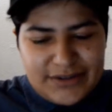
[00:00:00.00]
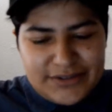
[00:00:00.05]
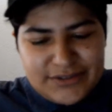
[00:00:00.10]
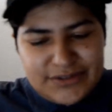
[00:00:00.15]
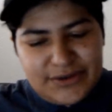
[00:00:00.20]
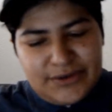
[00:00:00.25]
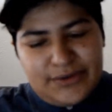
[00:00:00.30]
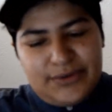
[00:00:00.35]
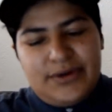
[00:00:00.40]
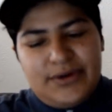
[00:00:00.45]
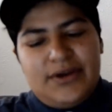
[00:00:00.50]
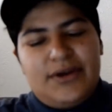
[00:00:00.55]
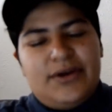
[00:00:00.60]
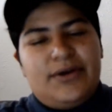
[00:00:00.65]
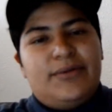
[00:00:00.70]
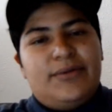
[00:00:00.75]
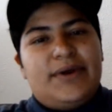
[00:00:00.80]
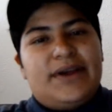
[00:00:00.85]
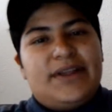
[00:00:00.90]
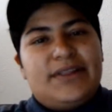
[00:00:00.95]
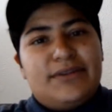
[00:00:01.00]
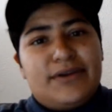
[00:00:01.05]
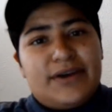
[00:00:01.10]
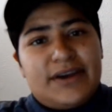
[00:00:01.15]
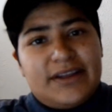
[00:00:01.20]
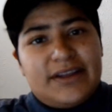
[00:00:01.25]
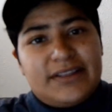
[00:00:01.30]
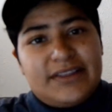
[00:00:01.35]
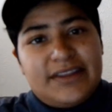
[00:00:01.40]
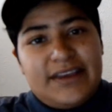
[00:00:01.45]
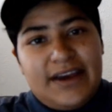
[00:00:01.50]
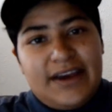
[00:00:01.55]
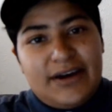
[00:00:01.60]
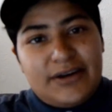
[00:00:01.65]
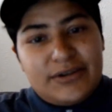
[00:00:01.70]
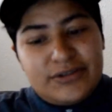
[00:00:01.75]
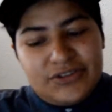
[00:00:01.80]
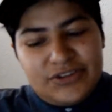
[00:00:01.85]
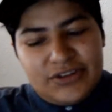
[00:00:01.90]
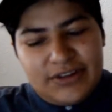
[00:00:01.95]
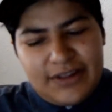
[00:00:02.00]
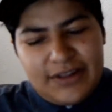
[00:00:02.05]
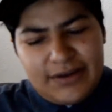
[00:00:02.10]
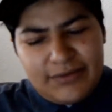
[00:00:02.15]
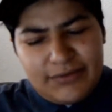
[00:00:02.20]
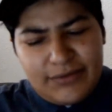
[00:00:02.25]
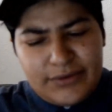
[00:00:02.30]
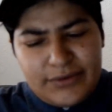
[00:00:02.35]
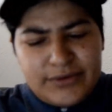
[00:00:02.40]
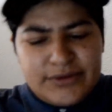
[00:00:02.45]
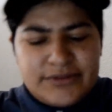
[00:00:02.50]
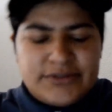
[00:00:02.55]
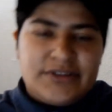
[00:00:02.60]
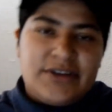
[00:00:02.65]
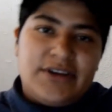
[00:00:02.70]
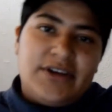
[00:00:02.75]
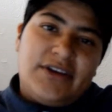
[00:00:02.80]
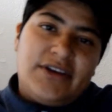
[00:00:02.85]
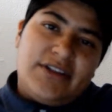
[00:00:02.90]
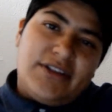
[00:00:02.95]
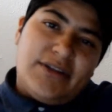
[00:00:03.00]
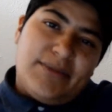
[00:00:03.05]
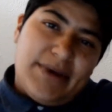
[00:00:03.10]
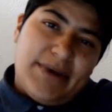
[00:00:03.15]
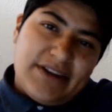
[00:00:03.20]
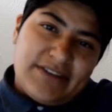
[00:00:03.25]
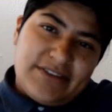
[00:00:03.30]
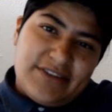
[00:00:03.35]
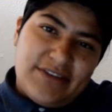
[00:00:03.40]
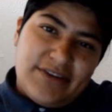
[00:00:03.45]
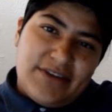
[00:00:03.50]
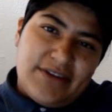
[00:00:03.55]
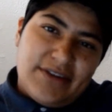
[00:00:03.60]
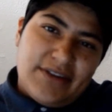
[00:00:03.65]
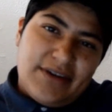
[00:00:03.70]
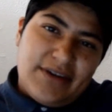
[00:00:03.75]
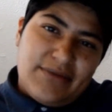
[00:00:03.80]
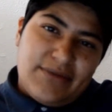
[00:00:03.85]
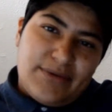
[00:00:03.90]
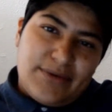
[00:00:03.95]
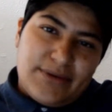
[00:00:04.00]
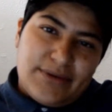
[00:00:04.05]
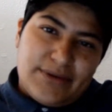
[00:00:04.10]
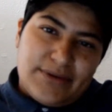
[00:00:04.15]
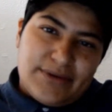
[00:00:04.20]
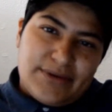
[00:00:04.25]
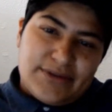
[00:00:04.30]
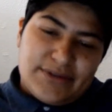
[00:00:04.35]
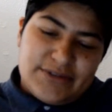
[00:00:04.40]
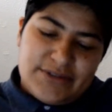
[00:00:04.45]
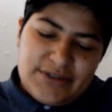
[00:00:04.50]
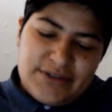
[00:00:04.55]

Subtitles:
So we can look at the algae levels, the bacteria levels,